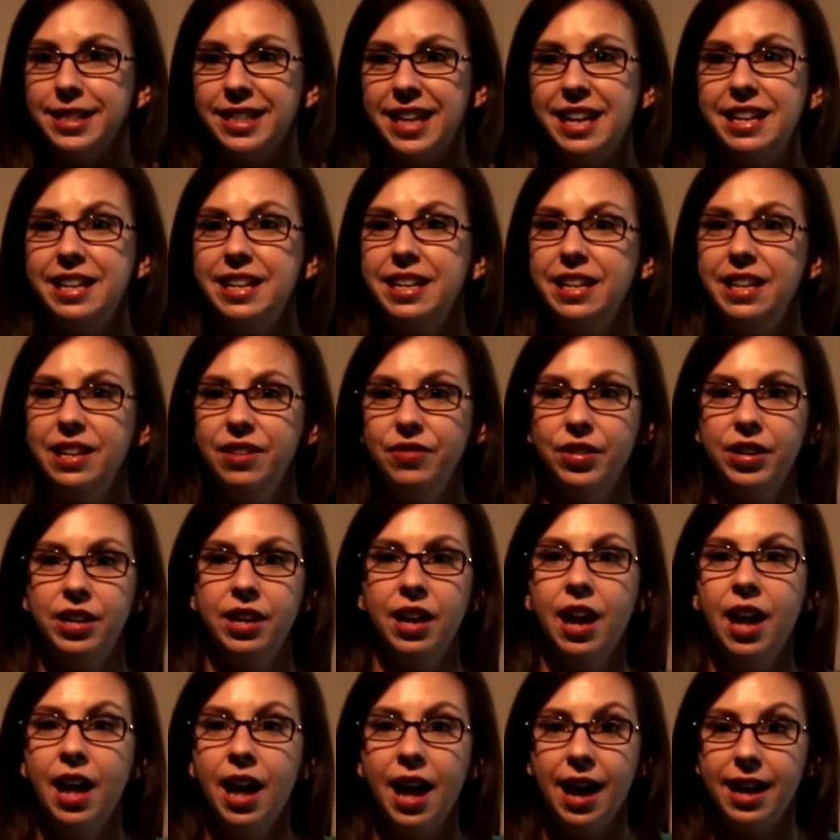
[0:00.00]
and he even
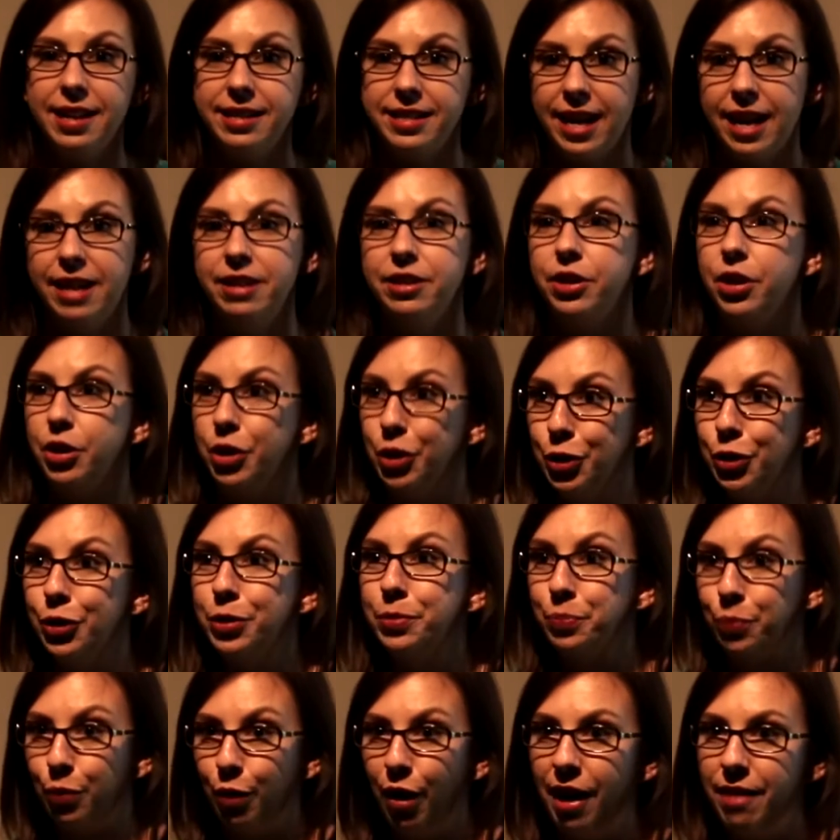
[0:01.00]
attended a good
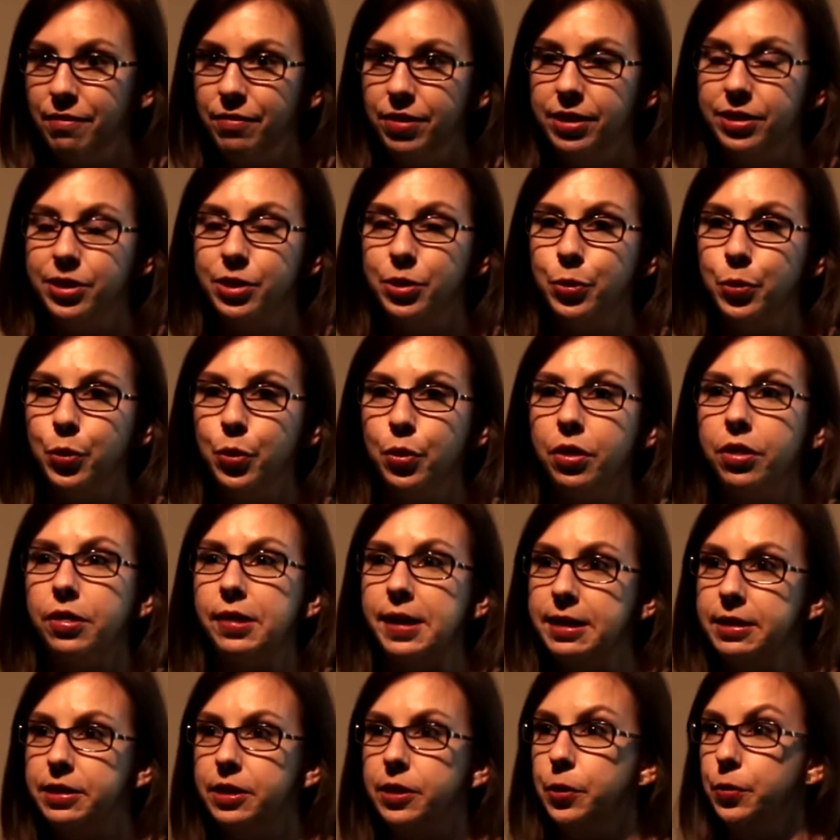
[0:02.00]
private school
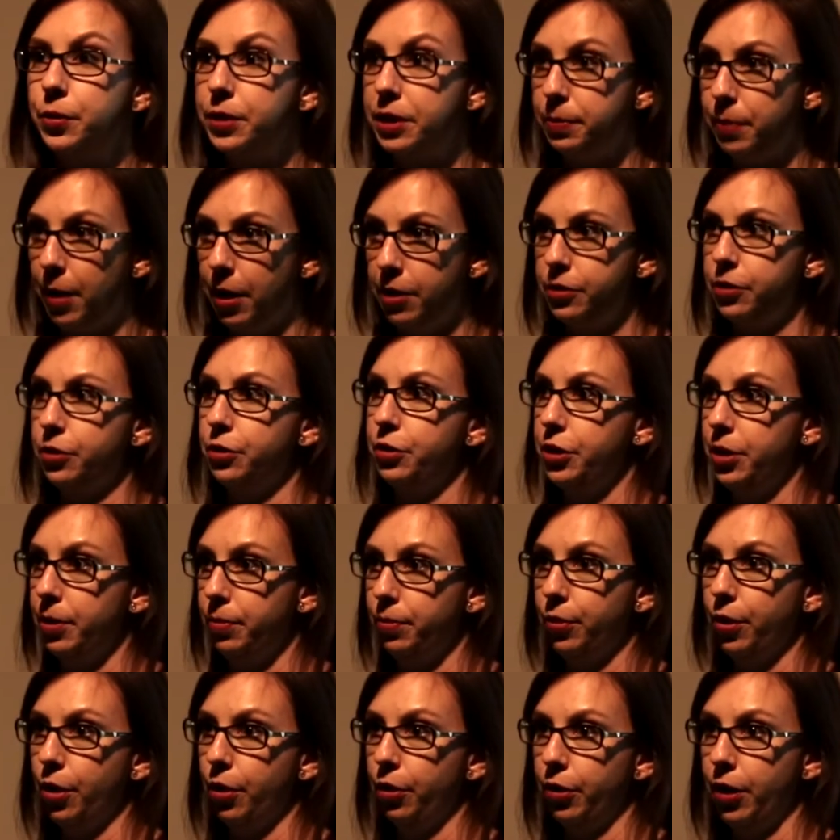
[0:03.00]
thanks to a sponsorship
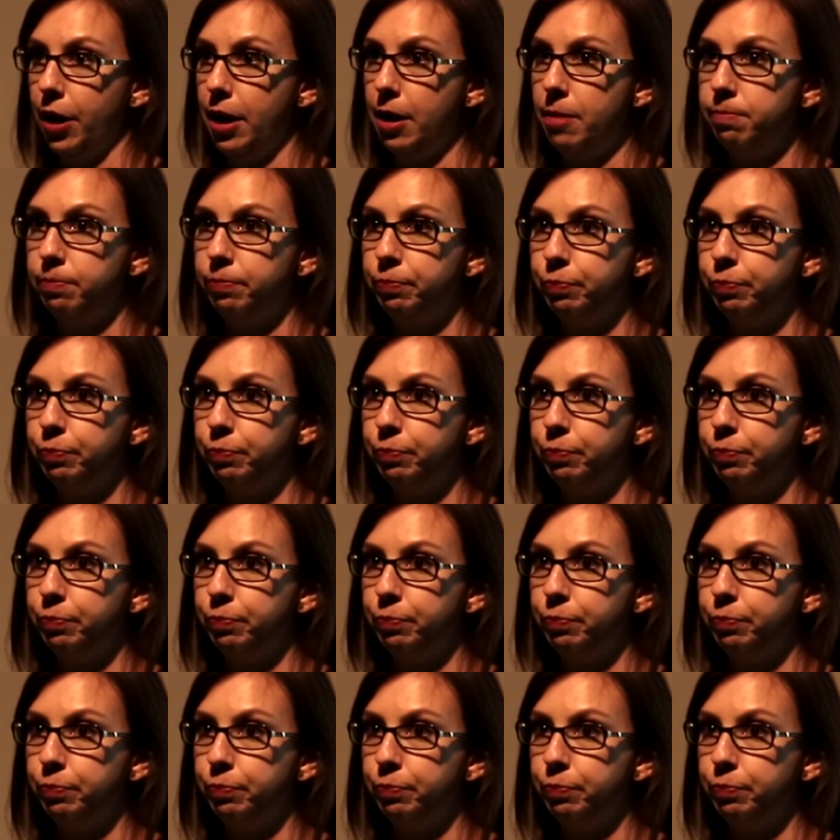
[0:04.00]
program.